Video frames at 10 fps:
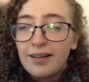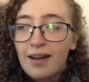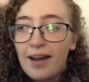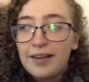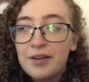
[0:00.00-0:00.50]

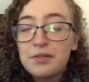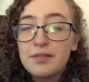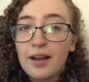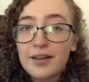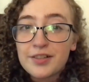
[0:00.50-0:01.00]
I know
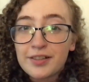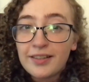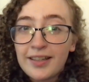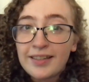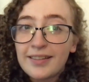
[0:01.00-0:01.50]

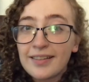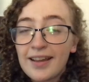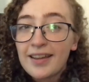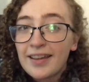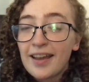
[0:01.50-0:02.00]
logically that,
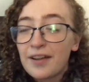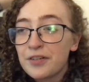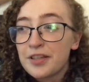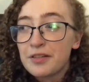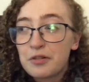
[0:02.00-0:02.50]
like,
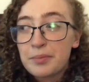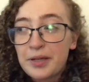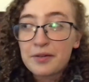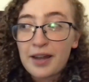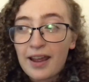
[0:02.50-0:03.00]
everything will be
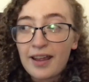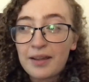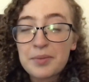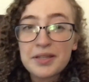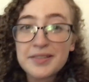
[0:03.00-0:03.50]
okay
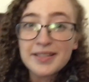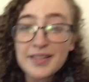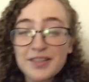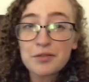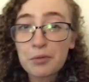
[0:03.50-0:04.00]
because this
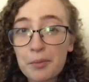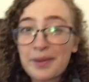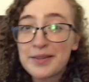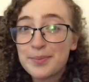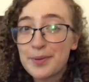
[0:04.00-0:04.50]
is a
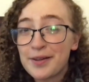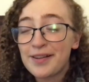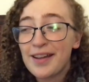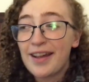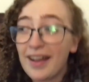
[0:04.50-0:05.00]
romance book,
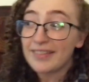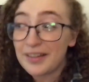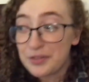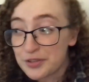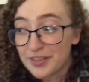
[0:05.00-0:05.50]
and they
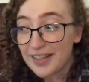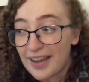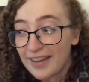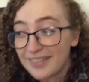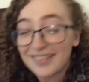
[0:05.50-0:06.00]
usually
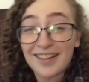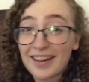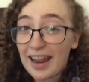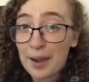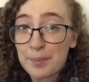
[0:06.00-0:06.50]
end, like,
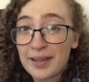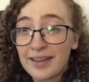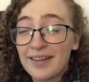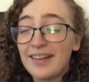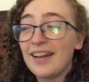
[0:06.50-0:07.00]
happy,
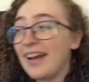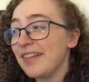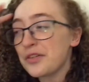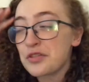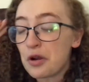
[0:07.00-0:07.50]
and
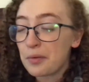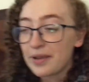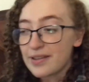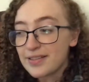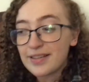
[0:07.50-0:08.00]
there's
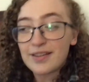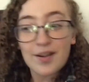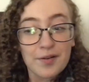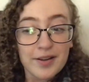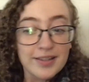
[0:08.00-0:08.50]
always, you
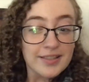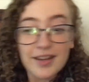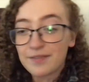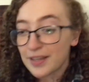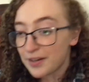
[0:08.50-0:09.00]
know,
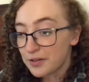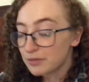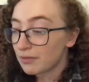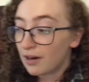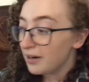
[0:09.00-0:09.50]
stuff that goes
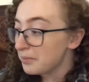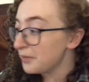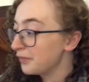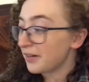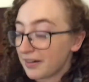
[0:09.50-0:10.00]
wrong
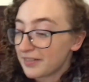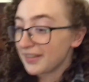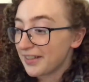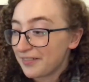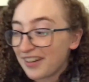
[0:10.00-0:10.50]
before
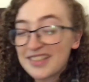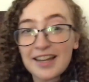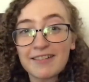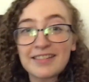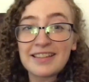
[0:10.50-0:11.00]
everything works
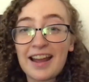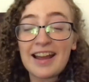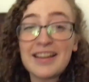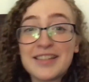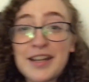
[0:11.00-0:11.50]
out in the
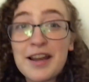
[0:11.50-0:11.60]
end.